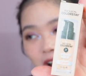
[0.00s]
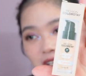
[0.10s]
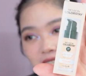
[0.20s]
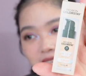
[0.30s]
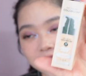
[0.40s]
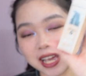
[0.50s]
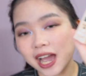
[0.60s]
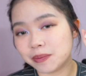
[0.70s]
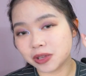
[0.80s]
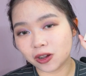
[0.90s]
Honestly,
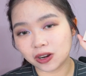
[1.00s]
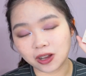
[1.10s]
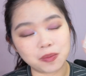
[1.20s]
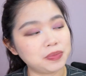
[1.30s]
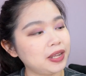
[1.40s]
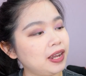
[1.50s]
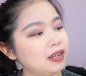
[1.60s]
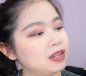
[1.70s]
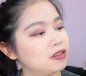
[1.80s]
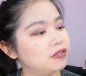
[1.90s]
I'm not gonna
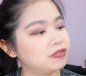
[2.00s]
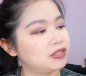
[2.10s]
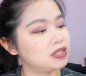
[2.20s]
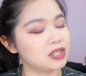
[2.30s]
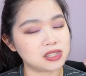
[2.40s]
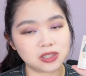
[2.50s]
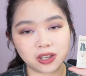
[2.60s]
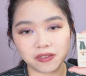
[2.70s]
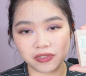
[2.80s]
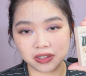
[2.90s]
complain if this is
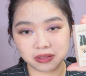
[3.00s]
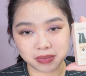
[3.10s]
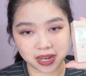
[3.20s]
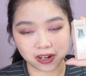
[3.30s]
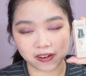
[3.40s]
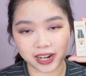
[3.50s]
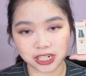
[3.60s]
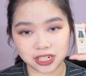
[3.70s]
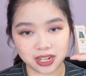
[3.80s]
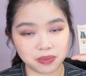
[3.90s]
not even my correct
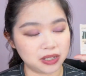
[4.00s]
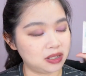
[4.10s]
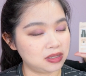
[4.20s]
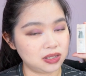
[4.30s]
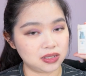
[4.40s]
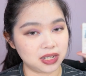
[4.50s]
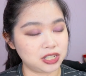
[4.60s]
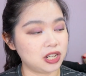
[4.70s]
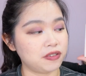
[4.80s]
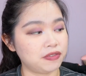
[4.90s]
shade because this is
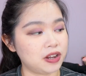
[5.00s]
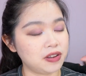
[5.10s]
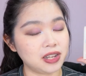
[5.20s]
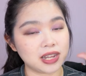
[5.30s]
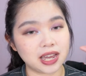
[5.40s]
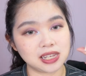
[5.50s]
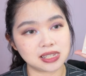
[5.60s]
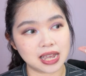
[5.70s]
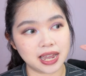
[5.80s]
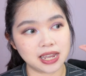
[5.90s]
actually a very nice
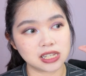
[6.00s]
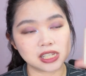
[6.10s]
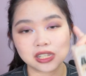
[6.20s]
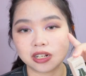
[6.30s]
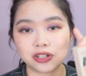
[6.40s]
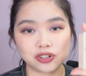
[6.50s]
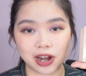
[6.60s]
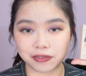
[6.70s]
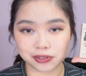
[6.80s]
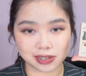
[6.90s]
size,
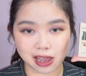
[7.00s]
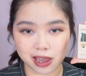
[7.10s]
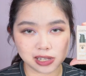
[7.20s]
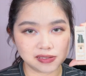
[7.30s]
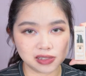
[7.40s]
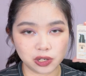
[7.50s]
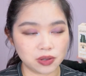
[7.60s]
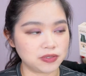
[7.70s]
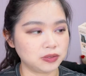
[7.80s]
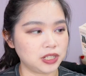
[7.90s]
travel size
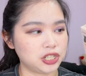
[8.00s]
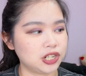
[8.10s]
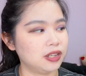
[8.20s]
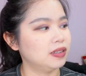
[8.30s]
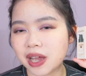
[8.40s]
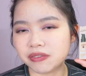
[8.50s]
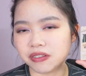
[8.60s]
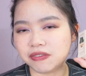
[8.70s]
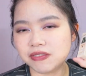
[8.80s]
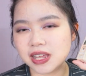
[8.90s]
liquid foundation. I have
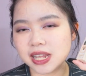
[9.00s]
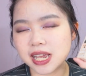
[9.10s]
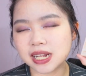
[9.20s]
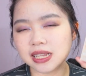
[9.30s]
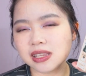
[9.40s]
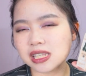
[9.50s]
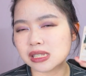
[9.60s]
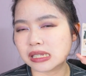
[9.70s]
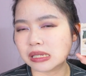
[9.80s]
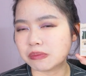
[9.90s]
a feeling
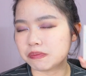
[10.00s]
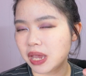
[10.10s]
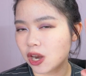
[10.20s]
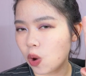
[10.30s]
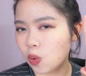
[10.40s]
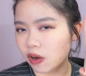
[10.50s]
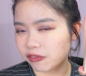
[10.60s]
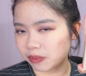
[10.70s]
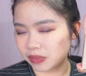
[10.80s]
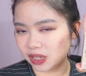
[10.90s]
this may not work
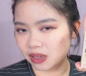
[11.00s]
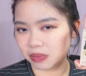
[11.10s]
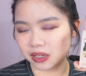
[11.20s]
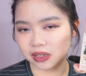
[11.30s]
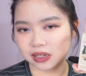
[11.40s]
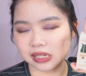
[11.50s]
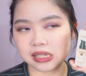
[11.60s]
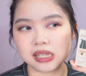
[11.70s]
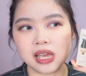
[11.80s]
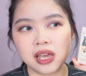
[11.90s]
for me because